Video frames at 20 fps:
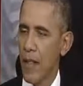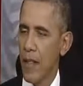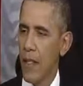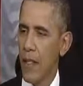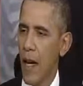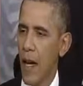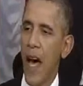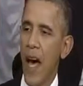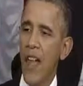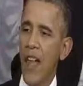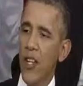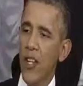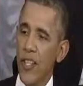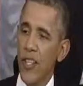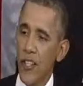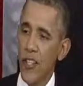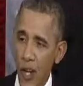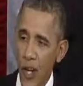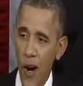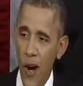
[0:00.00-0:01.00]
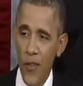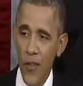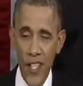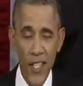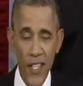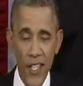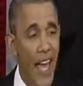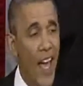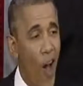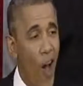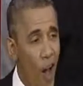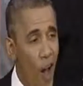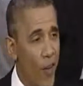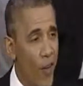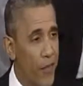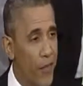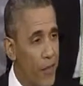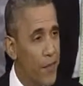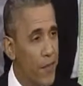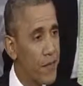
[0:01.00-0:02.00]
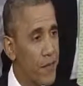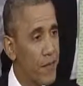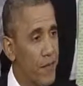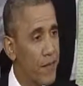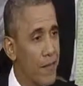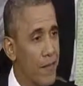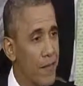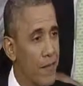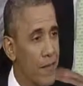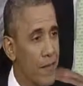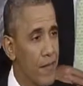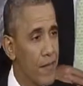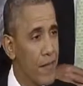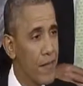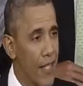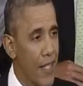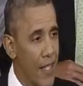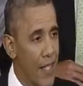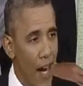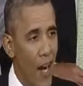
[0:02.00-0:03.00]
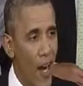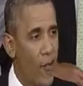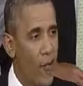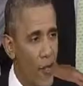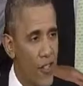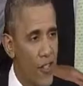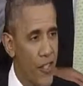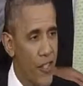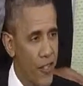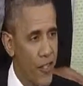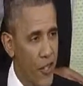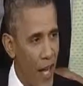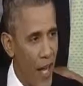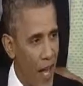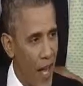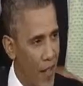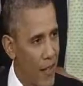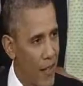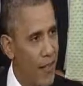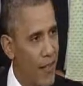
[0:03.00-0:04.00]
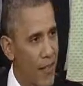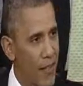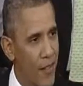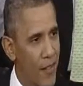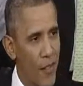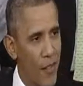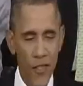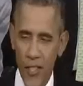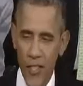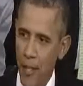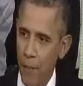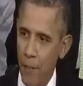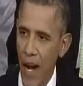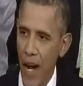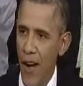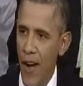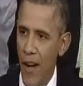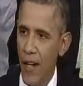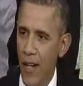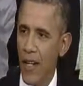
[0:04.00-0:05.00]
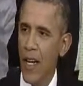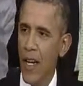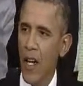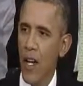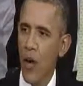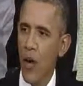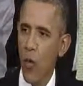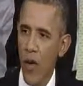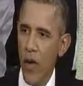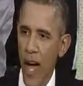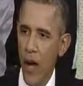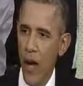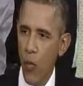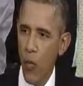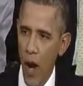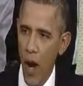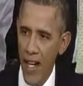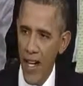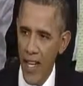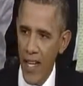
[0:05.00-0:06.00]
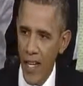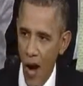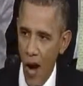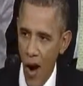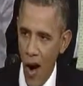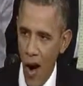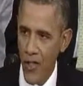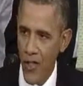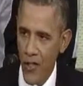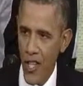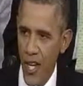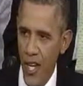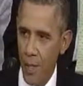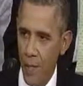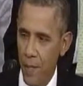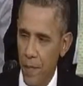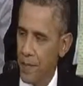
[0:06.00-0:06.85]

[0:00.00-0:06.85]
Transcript: A mother deserves a day off to care for a sick child or a sick parent without running into hardship.